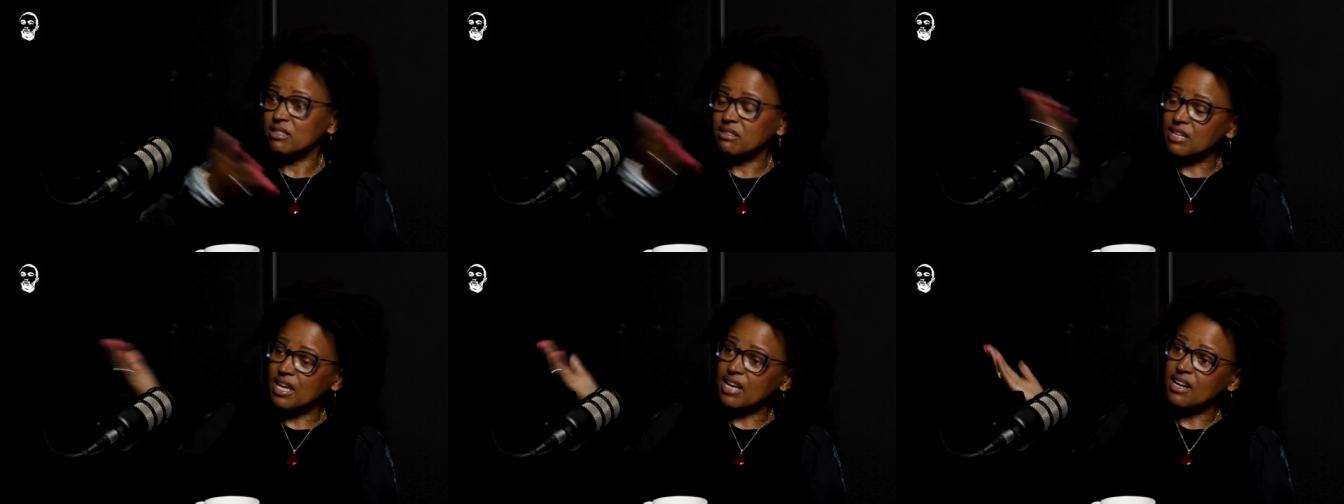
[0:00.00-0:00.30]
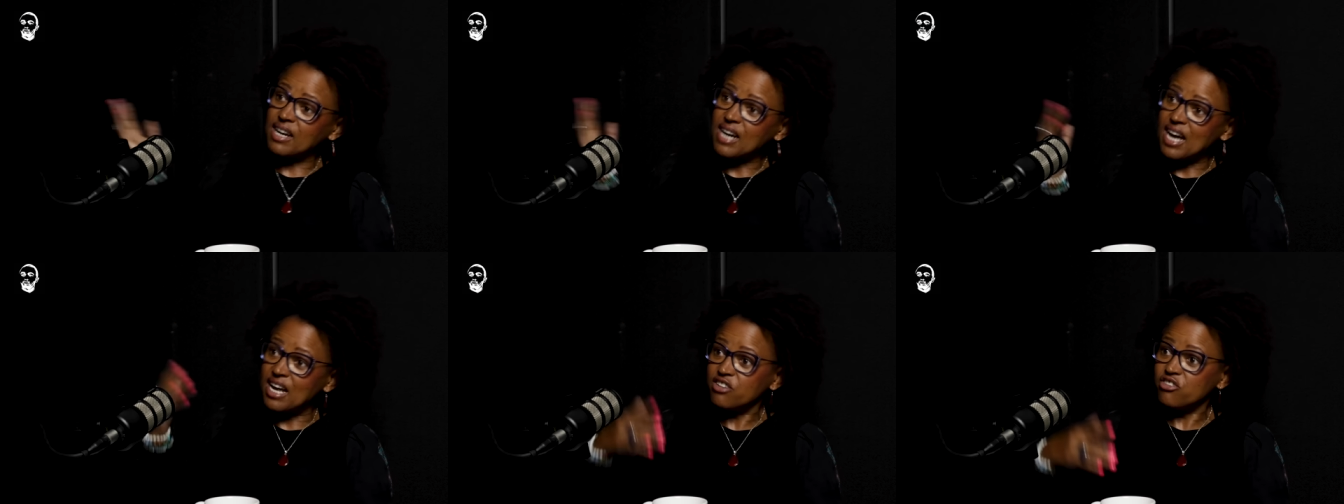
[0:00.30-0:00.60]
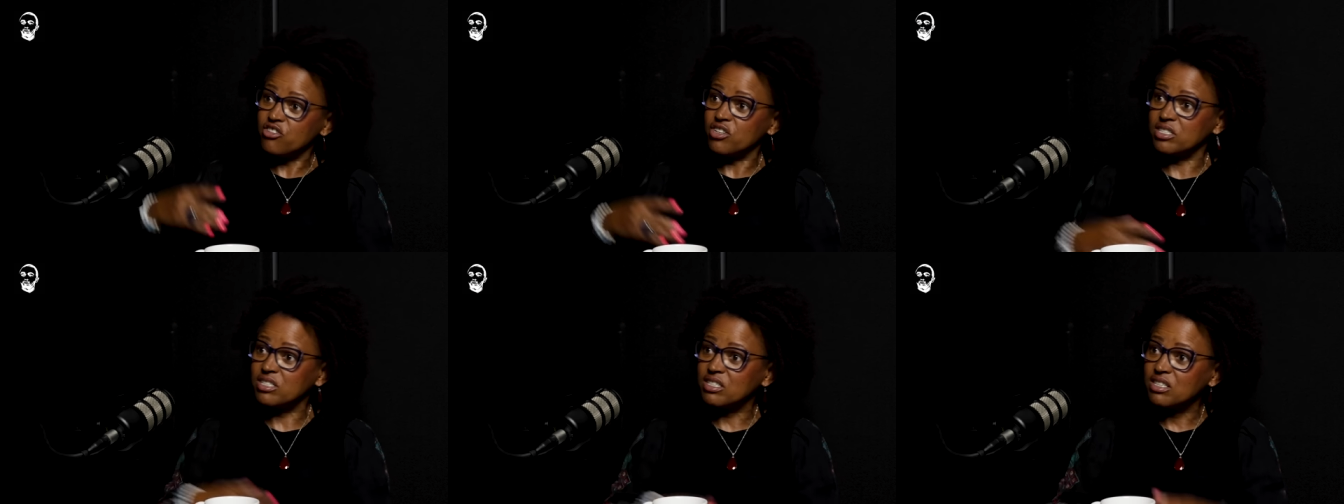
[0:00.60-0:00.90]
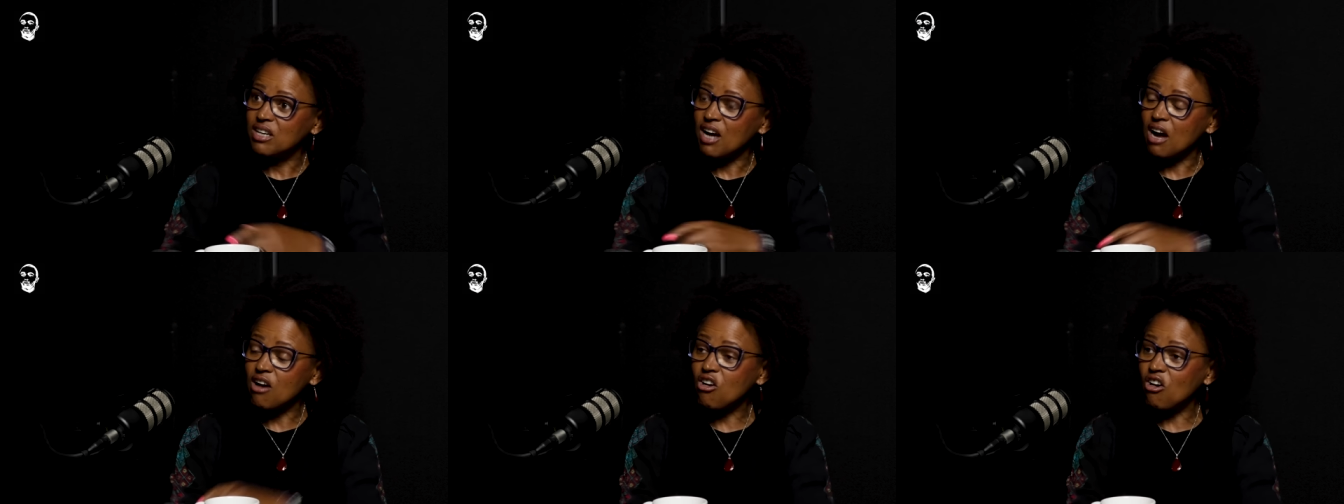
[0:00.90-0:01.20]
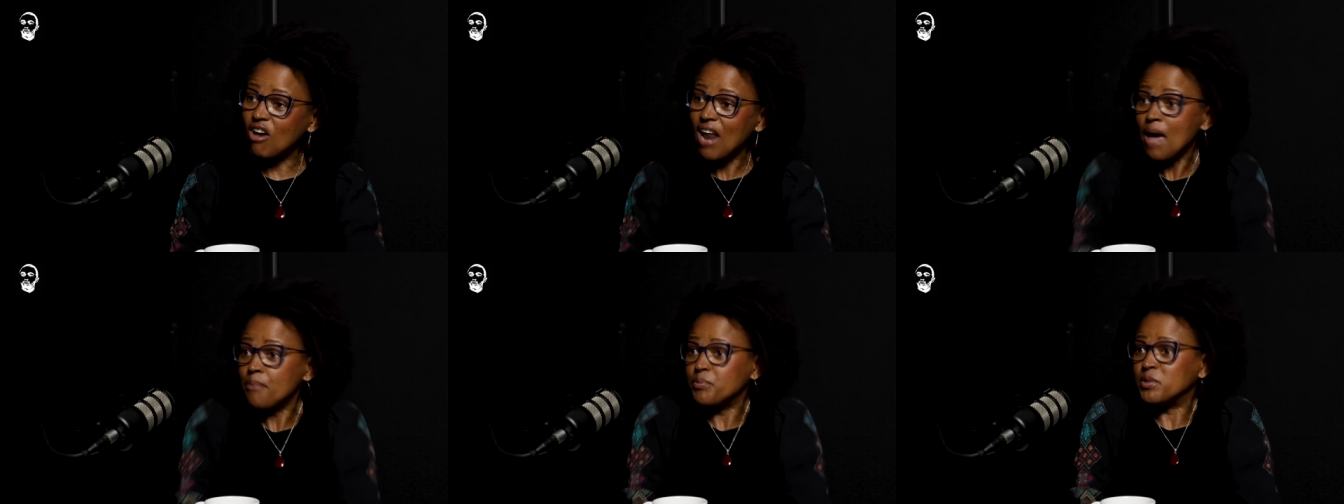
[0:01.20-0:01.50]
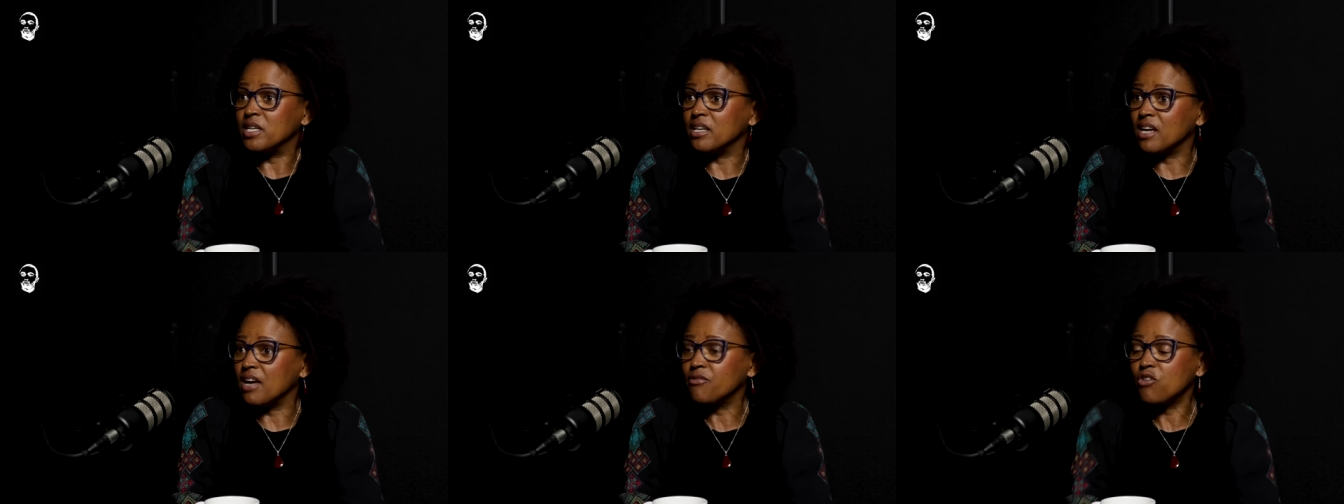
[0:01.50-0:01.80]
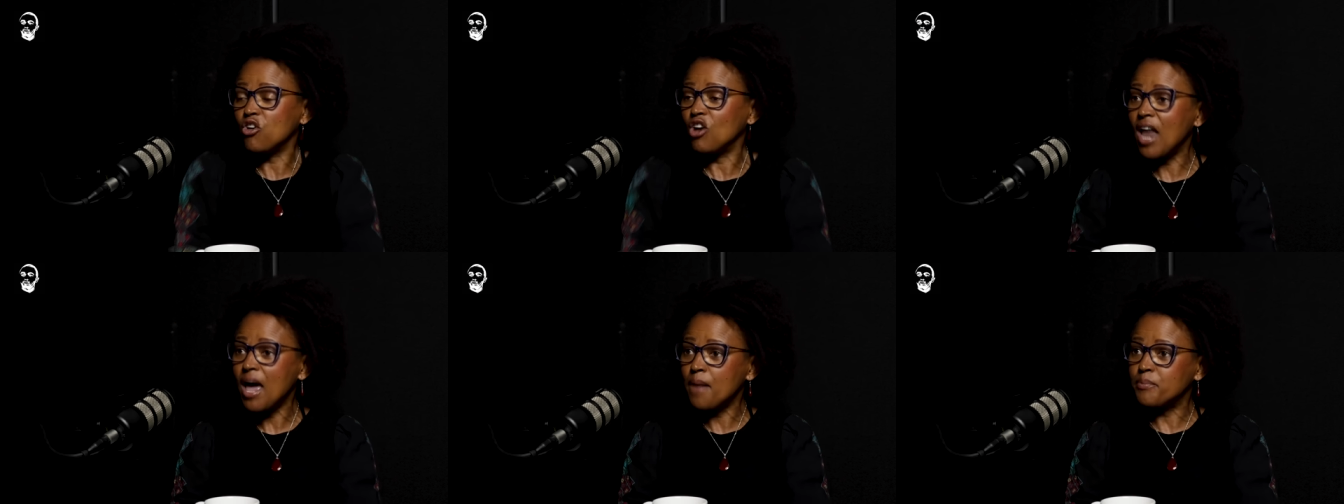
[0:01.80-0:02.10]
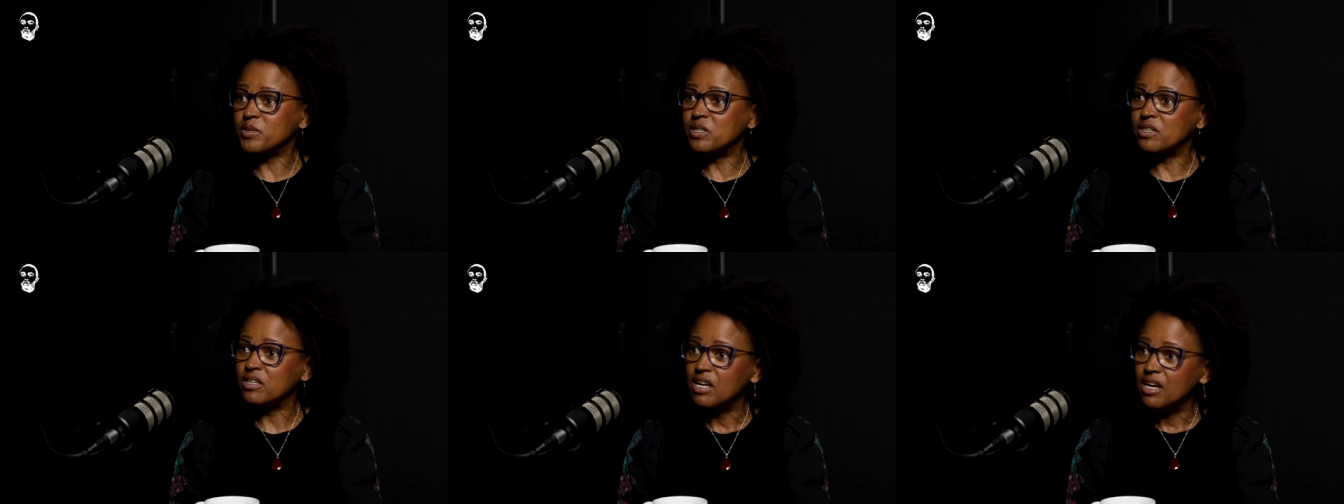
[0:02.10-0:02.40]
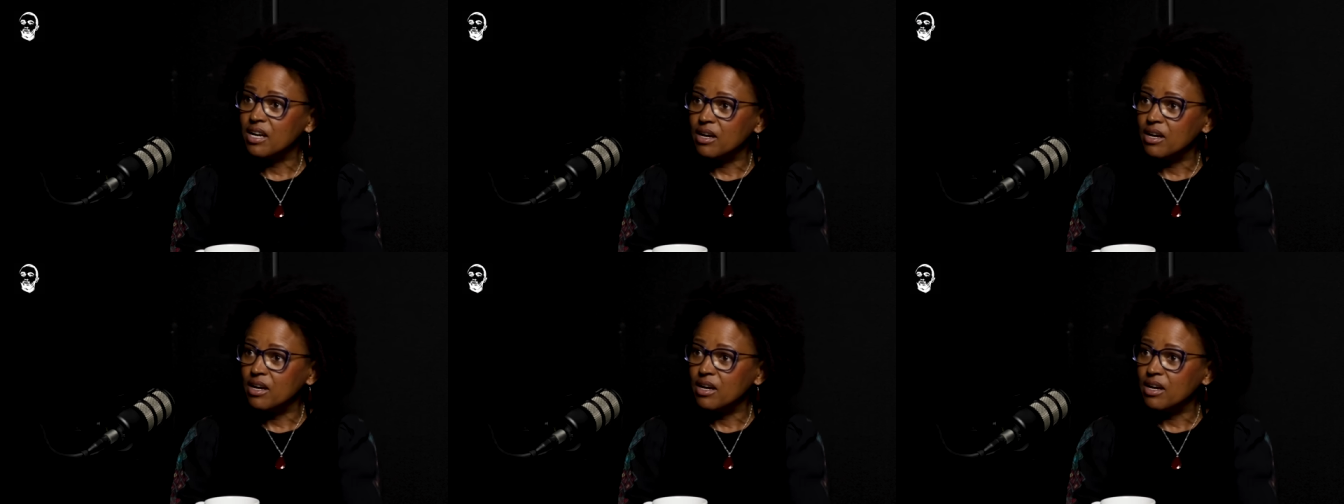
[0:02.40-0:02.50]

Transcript: SADC countries are collapsing, have collapsed,